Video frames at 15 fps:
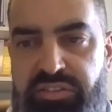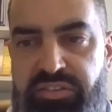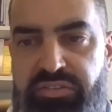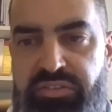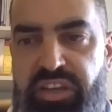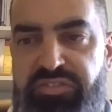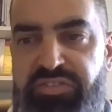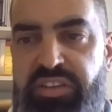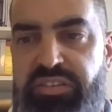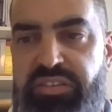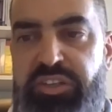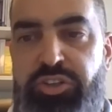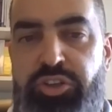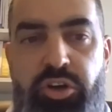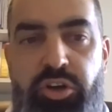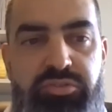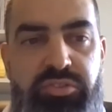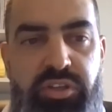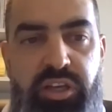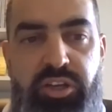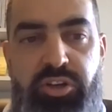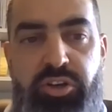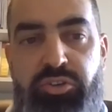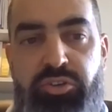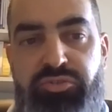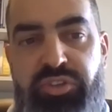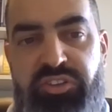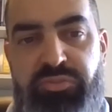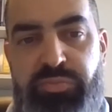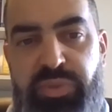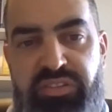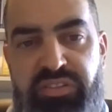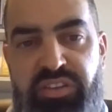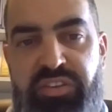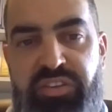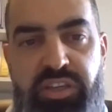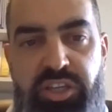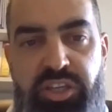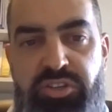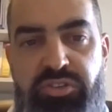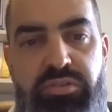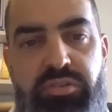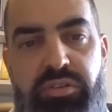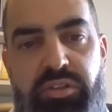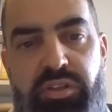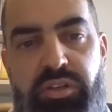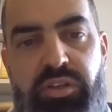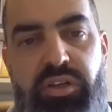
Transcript: this is definitely not a context-specific issue